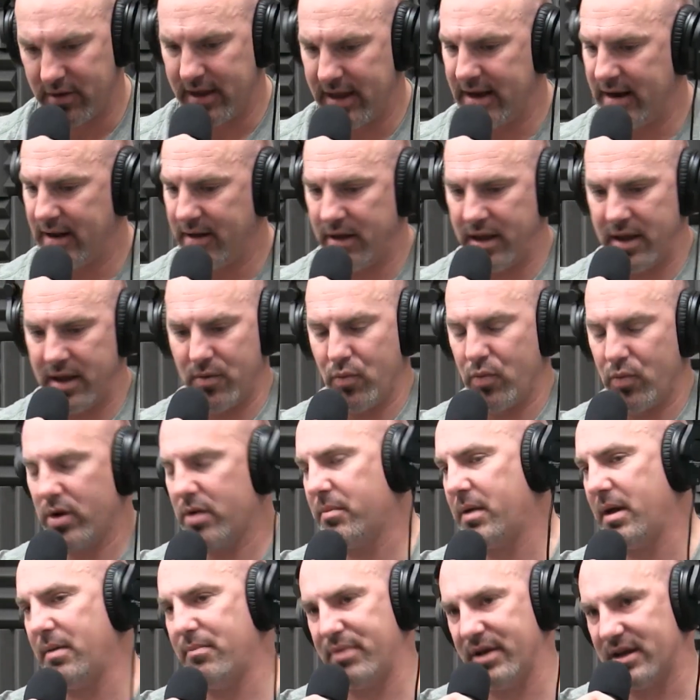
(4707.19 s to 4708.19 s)
and uh, and one
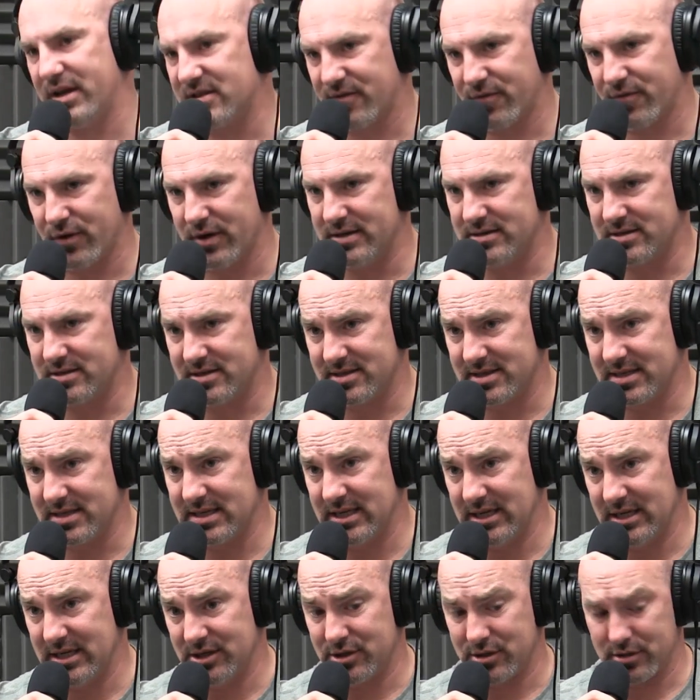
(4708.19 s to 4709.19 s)
of my best friends is a
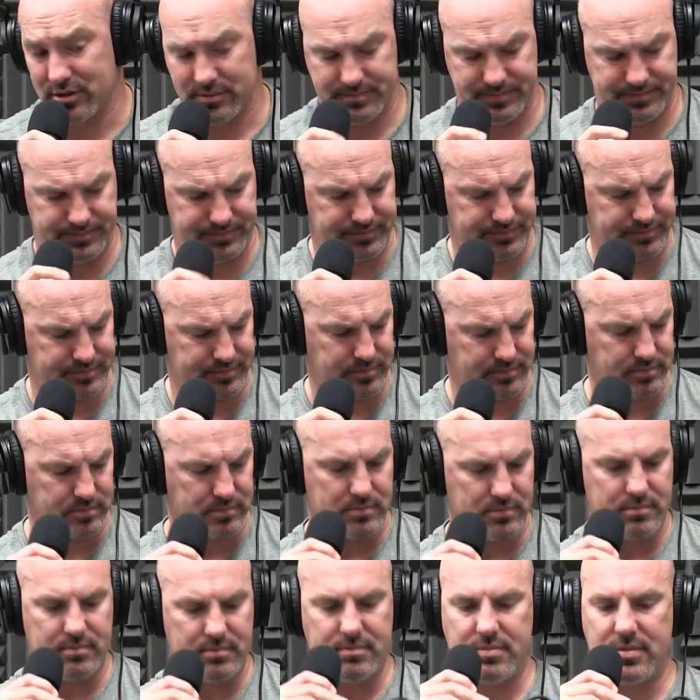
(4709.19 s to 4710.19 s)
teacher, mm.